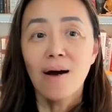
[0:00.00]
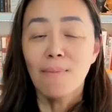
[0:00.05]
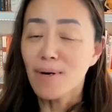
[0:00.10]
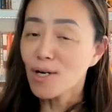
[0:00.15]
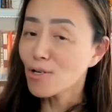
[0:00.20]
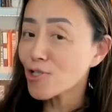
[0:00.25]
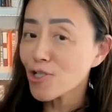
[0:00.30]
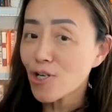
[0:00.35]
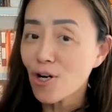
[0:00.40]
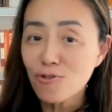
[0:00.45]

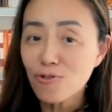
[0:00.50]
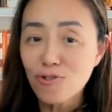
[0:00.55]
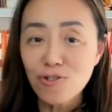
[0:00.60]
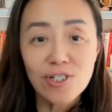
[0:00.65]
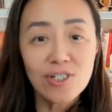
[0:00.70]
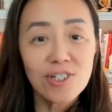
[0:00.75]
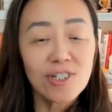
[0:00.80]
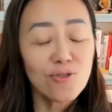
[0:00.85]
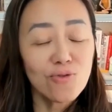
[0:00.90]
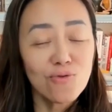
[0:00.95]
Most
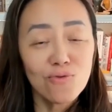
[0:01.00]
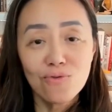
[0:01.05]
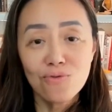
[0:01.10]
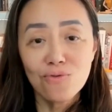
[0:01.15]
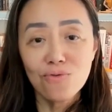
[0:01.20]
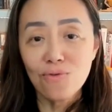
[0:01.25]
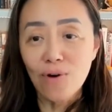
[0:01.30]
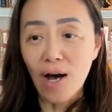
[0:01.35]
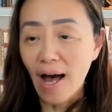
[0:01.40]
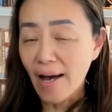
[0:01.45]
coaches
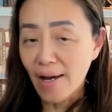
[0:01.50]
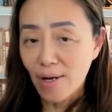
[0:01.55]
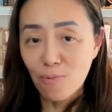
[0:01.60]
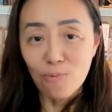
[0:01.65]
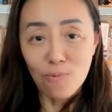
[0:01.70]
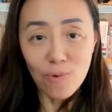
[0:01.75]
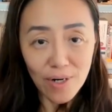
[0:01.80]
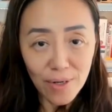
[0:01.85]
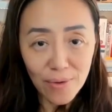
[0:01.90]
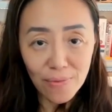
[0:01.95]
who I
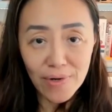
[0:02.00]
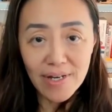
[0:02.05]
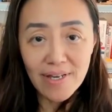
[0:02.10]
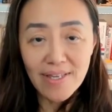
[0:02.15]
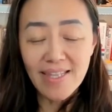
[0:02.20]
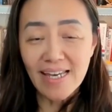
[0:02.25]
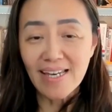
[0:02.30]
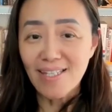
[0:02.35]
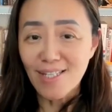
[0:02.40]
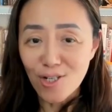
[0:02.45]
work
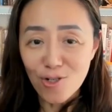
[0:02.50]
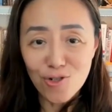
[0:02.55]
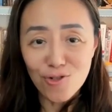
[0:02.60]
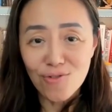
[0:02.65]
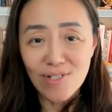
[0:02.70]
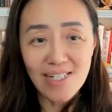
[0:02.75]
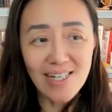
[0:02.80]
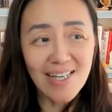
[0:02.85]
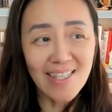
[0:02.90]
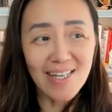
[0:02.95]
with
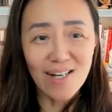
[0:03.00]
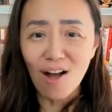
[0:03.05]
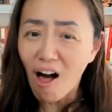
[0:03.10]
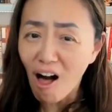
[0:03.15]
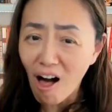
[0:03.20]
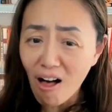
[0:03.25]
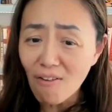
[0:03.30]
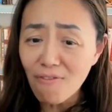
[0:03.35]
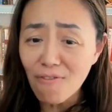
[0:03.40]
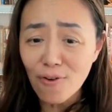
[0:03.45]
initially, they're
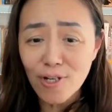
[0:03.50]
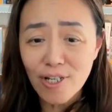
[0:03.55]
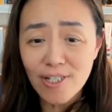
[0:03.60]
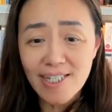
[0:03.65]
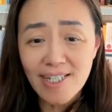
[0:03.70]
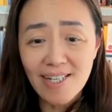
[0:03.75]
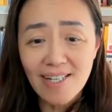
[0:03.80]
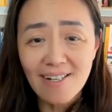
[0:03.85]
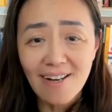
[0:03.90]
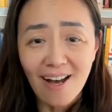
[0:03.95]
all
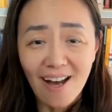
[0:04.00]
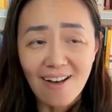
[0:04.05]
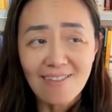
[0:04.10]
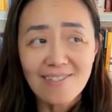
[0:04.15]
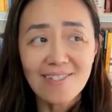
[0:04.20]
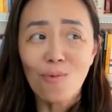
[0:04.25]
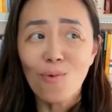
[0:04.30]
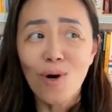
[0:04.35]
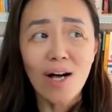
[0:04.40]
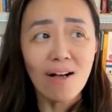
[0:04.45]
focusing
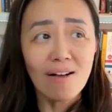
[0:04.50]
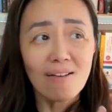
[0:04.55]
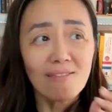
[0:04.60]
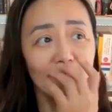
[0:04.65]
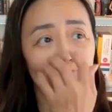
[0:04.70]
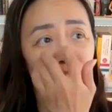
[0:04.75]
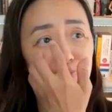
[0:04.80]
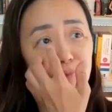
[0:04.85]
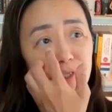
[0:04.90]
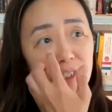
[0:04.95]
on,
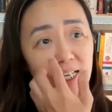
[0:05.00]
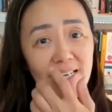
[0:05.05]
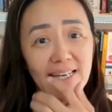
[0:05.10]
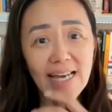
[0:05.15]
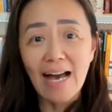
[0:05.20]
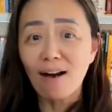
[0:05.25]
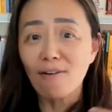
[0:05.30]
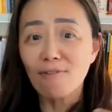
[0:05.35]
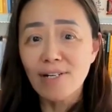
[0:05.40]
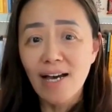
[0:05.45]
well, the
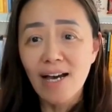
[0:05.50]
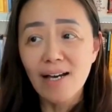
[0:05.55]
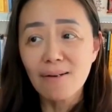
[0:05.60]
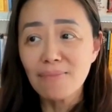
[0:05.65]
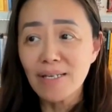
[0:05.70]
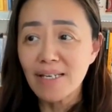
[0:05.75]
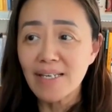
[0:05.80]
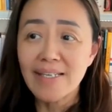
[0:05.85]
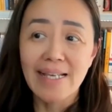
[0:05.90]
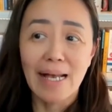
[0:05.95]
outcome
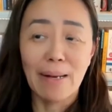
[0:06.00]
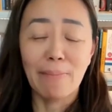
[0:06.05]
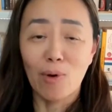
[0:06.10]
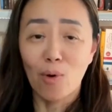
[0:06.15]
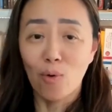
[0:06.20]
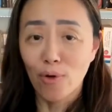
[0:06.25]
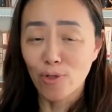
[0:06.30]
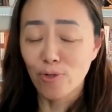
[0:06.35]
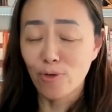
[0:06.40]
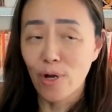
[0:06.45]
is I'm
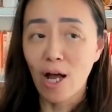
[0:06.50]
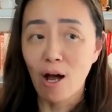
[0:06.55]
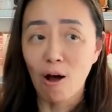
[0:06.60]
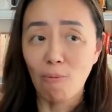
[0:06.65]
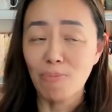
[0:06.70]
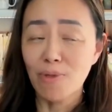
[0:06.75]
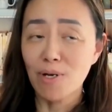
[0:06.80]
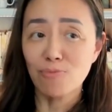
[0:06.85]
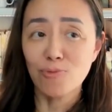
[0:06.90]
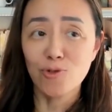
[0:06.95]
going to
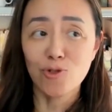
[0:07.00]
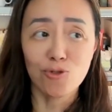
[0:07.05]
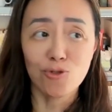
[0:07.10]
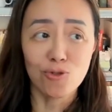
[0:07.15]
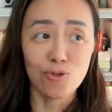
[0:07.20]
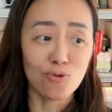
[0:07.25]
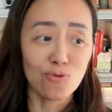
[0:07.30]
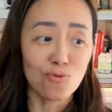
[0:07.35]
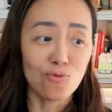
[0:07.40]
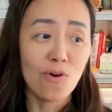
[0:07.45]
help them
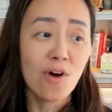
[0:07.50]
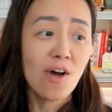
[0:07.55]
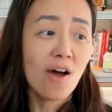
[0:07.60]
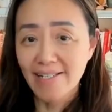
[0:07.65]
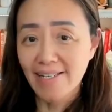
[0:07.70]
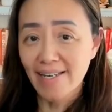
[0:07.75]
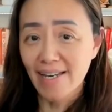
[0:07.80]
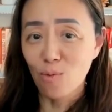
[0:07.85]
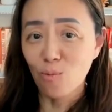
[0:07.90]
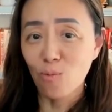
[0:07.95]
to
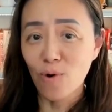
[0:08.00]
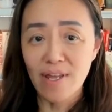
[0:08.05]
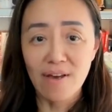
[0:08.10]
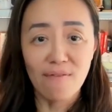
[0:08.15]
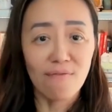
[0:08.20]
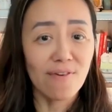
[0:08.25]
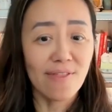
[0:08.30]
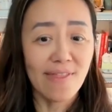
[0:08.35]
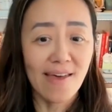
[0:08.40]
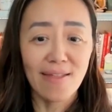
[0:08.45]
get
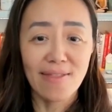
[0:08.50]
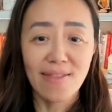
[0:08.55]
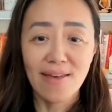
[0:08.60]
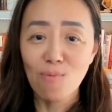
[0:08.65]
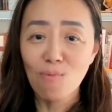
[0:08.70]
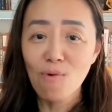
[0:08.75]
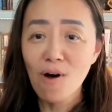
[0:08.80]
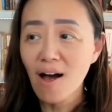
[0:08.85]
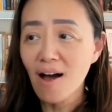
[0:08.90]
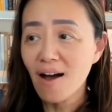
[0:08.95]
whatever that they
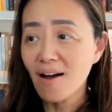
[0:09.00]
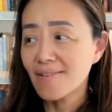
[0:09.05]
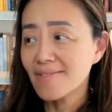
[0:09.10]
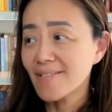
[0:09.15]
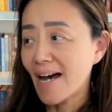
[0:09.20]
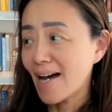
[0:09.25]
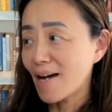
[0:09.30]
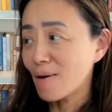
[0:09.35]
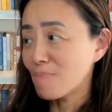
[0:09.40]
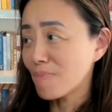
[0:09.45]

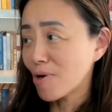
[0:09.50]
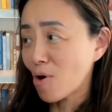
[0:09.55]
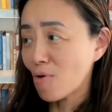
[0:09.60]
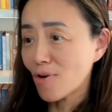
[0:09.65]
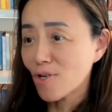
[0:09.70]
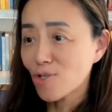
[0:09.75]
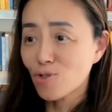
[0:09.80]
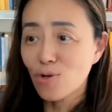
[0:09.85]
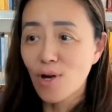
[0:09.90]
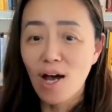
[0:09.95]
want. I'm
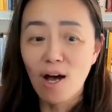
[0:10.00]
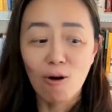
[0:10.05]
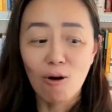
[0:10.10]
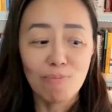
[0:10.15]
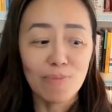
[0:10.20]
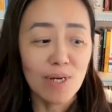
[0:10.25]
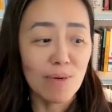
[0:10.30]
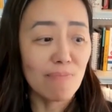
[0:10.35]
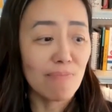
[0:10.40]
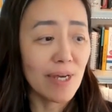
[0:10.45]
going to
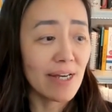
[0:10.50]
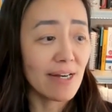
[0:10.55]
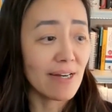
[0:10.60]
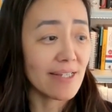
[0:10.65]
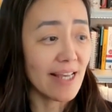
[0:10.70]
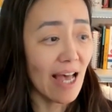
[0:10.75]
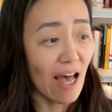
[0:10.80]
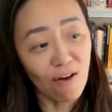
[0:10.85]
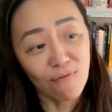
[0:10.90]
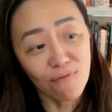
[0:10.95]
help them
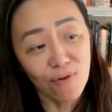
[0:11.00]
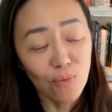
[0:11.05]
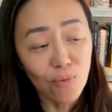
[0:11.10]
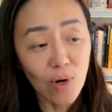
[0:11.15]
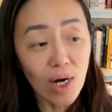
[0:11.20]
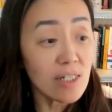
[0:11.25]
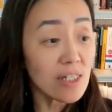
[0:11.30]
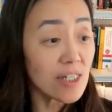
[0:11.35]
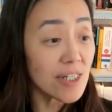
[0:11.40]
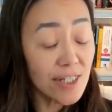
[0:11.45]
because
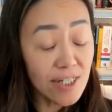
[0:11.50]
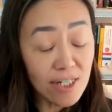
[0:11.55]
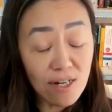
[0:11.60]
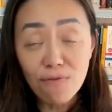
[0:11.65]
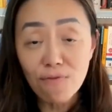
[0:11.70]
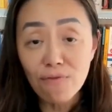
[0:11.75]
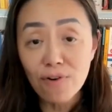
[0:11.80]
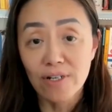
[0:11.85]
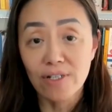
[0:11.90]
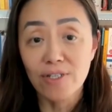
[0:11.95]
everyone is
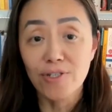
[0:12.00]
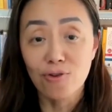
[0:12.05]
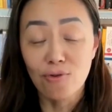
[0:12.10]
different.